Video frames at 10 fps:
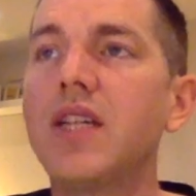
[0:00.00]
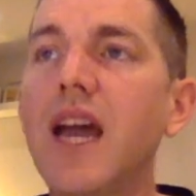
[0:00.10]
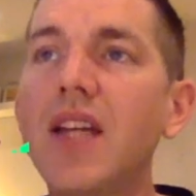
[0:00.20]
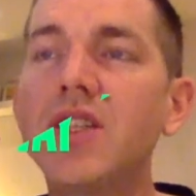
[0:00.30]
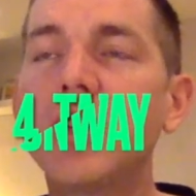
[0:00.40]

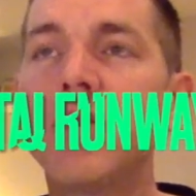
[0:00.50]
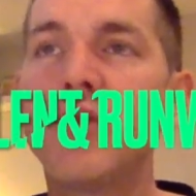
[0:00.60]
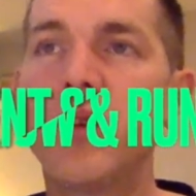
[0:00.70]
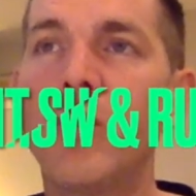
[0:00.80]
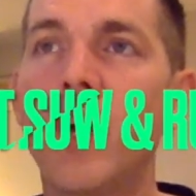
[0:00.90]
Talent show and
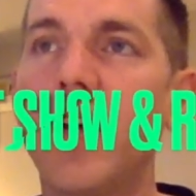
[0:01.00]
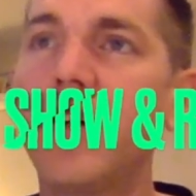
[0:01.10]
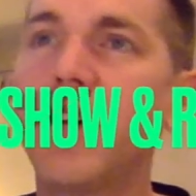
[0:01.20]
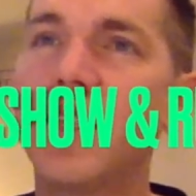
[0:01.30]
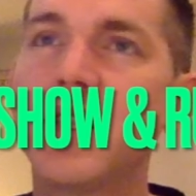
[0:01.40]
runway.
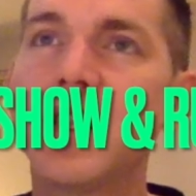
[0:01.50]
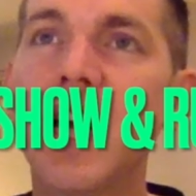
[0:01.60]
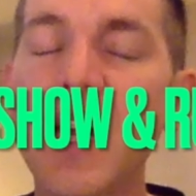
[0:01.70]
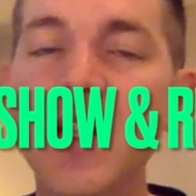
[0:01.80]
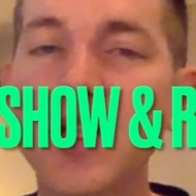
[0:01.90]
Okay, so the
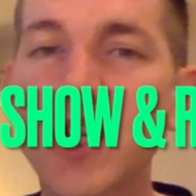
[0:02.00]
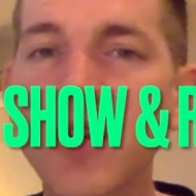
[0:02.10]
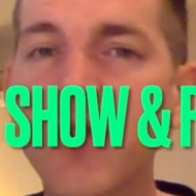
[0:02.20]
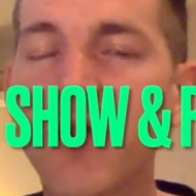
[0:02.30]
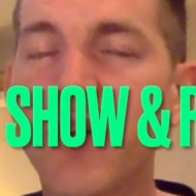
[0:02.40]
talent
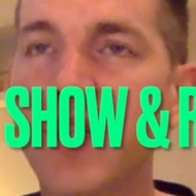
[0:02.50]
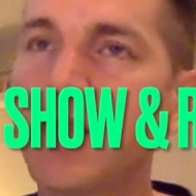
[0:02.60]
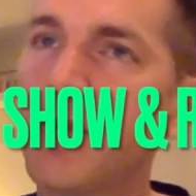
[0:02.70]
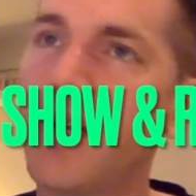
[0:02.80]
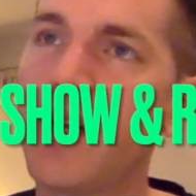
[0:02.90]
show felt a
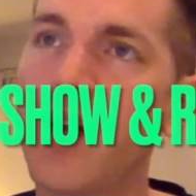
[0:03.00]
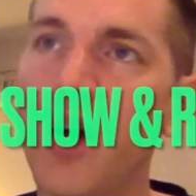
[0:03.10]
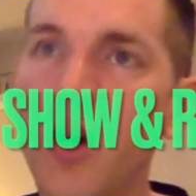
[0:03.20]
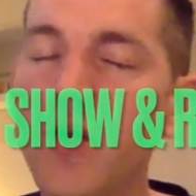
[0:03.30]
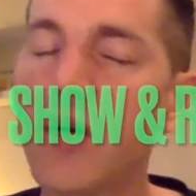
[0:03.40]
bit
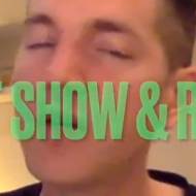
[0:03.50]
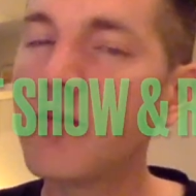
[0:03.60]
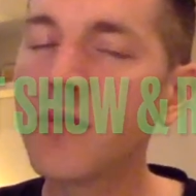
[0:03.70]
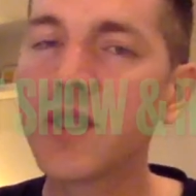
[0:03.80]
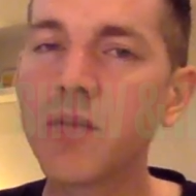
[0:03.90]

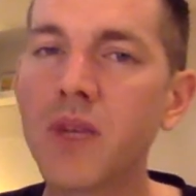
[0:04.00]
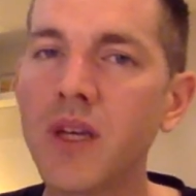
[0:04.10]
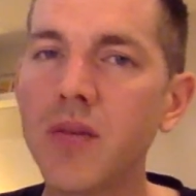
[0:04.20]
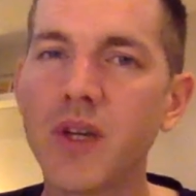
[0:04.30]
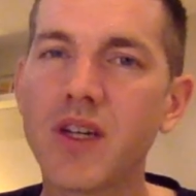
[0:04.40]
ho-hum to me
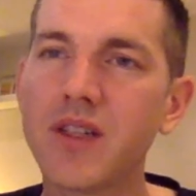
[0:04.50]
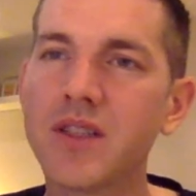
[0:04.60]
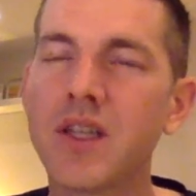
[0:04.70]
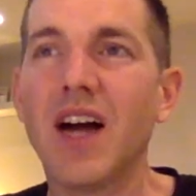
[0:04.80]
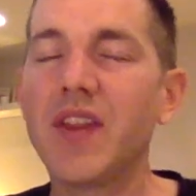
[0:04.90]

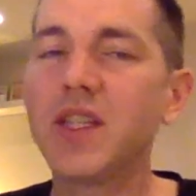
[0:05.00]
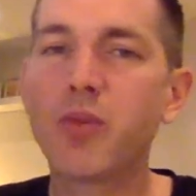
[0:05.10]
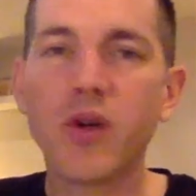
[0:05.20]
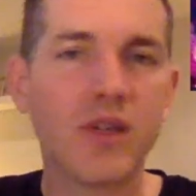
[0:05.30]
because at this point,